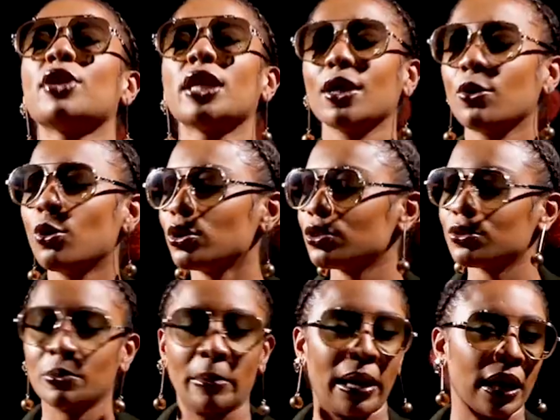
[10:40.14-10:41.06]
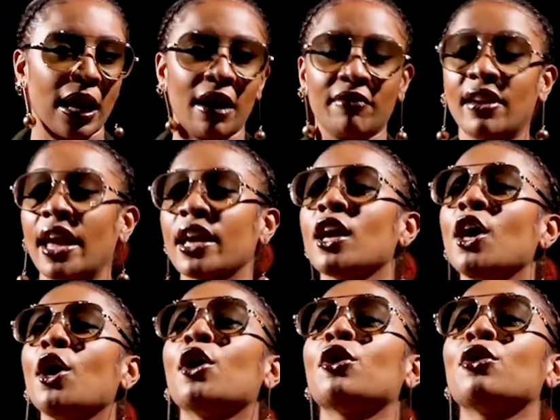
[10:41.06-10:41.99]
really got to my nerve. Like,
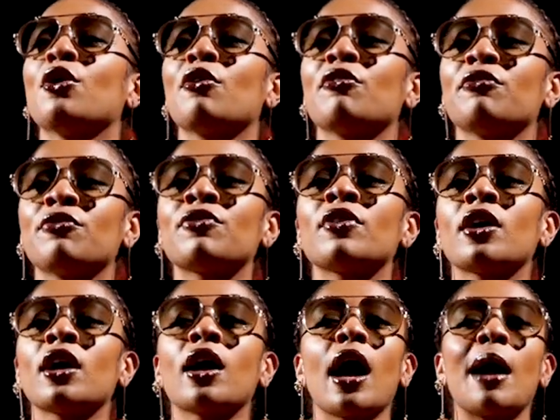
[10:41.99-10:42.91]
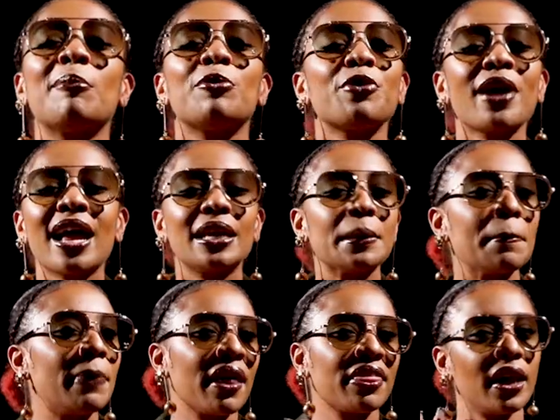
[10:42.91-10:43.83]
I'm rarely
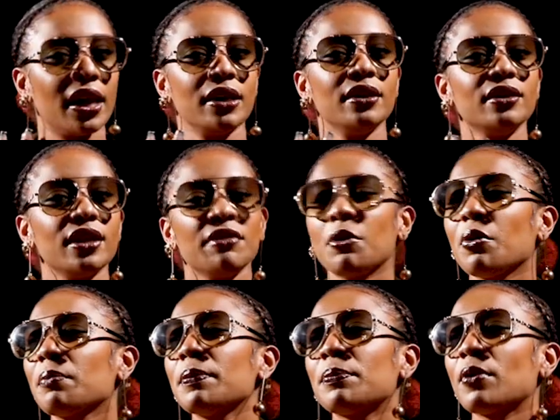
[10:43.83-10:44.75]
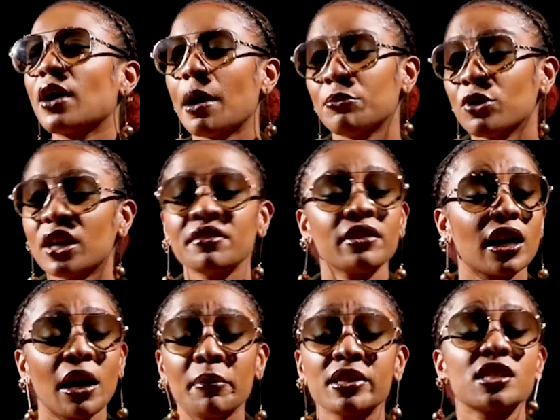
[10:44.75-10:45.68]
bothered. Even when people come, you can't even
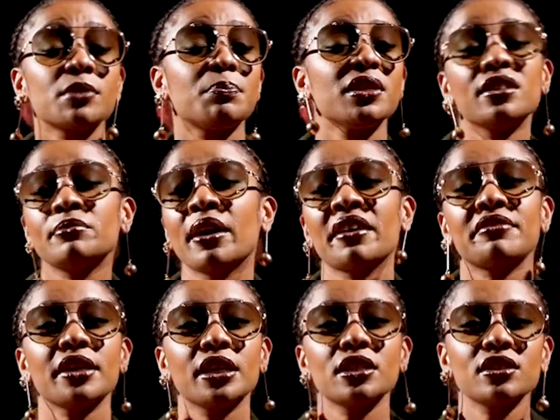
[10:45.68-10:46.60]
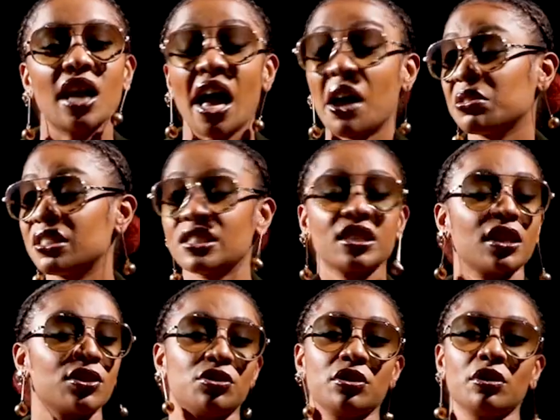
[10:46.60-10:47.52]
come and spit in my face. I'll just
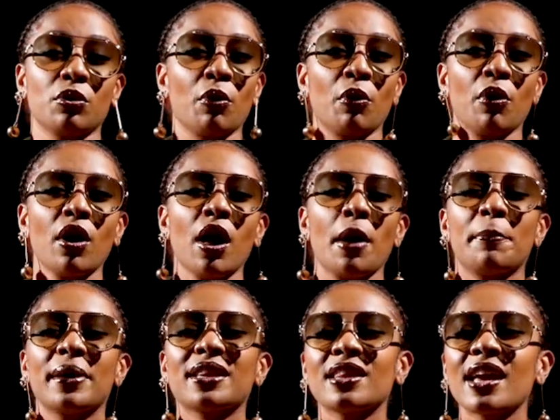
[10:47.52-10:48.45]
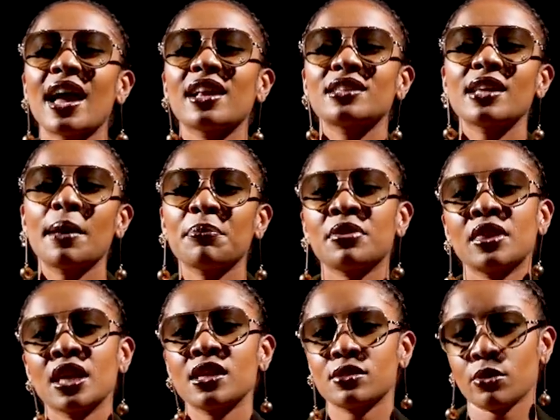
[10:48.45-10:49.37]
let you go. But there are some
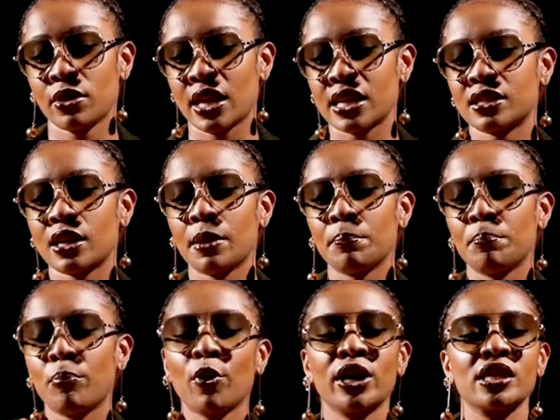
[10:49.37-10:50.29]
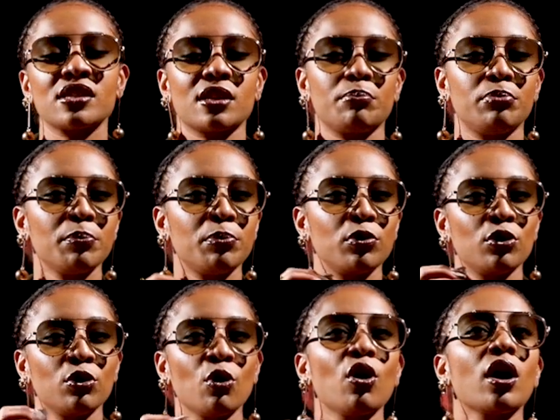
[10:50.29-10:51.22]
things, or there are some points that people
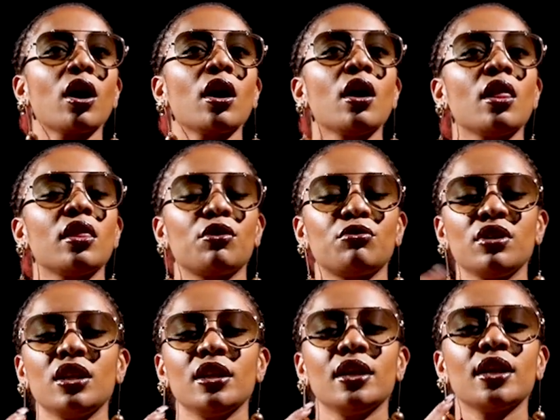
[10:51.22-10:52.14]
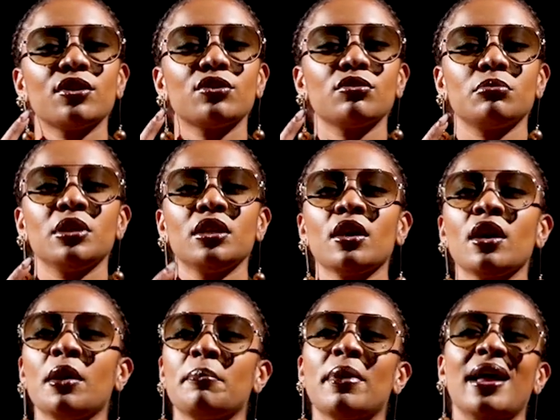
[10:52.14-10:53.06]
knock that really get to me.
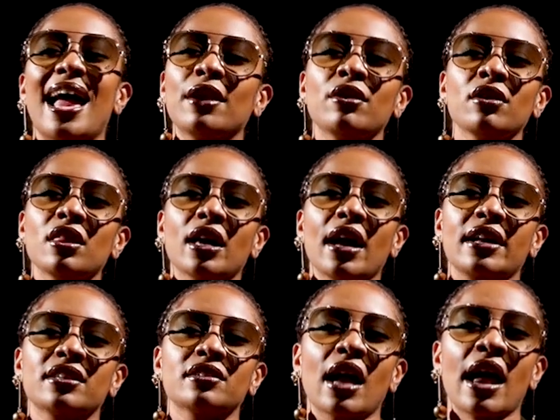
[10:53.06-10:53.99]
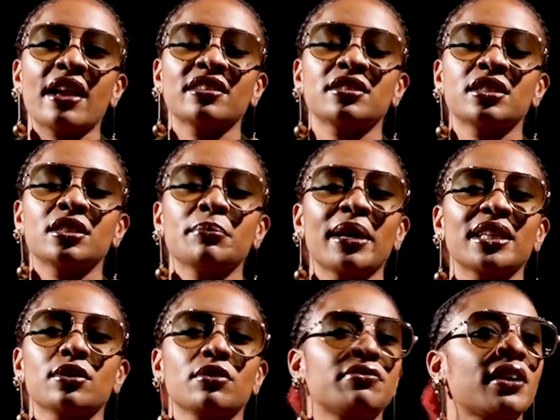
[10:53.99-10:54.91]
But I don't think I see
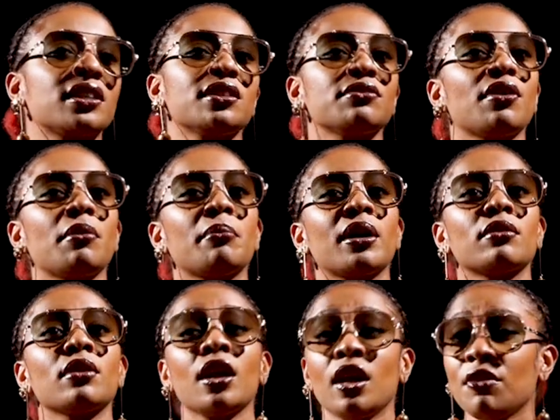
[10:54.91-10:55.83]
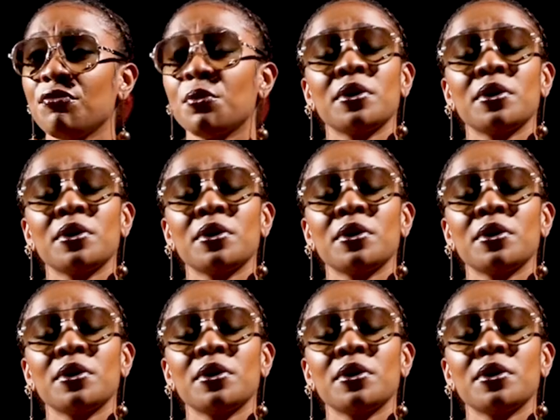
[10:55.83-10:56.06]
myself fighting for a man. If he